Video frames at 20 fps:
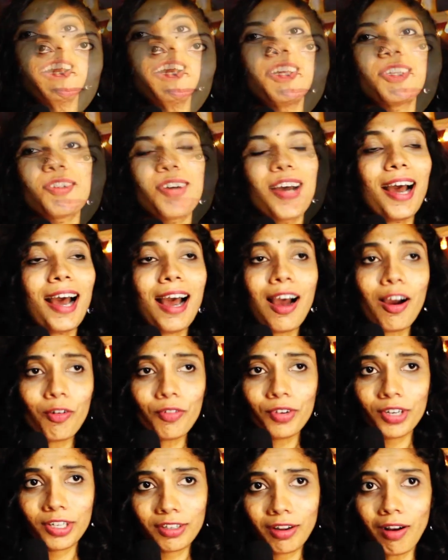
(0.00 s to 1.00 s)
So
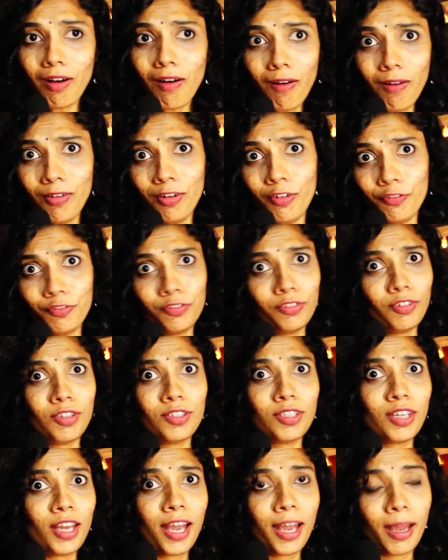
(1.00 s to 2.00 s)
how did all of
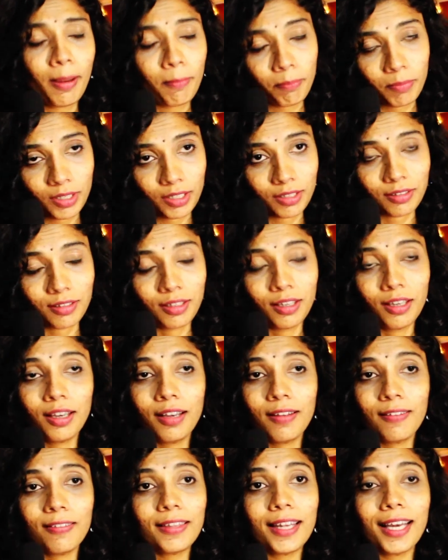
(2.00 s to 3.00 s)
this happen?
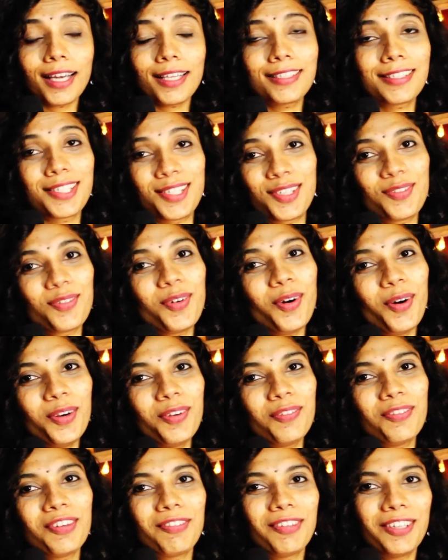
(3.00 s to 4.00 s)
That is
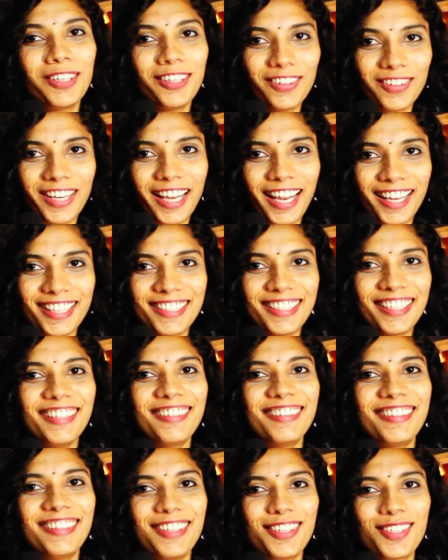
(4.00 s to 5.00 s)
what we will look at
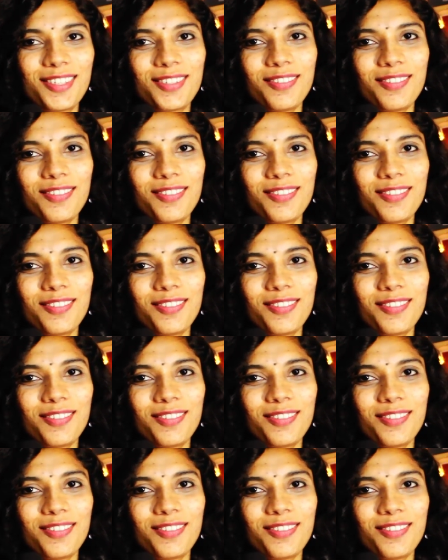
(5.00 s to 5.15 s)
in this